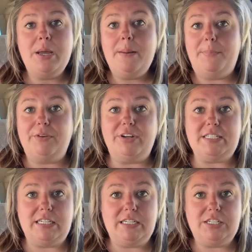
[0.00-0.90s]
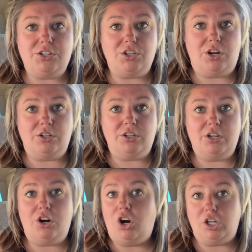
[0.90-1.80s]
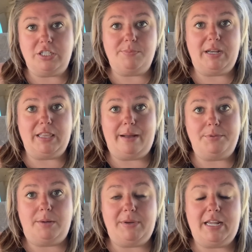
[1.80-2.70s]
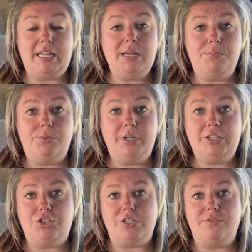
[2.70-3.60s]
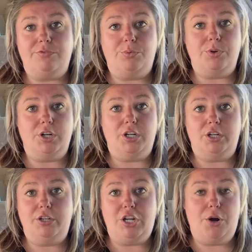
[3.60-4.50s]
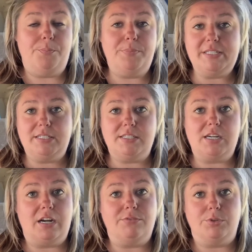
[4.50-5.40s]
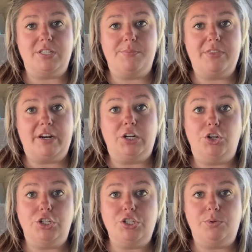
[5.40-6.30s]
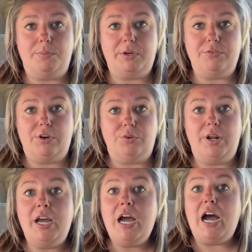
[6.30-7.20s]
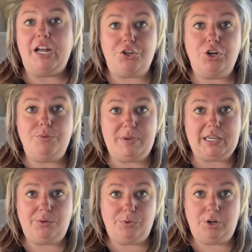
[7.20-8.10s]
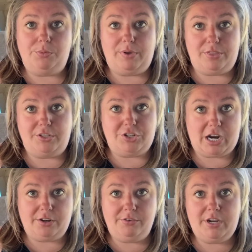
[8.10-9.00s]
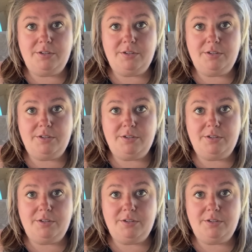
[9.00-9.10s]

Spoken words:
but if I did need to log on to my laptop at any point just for, business stuff or something that I couldn't do on my phone, I could make it work with the Jackery.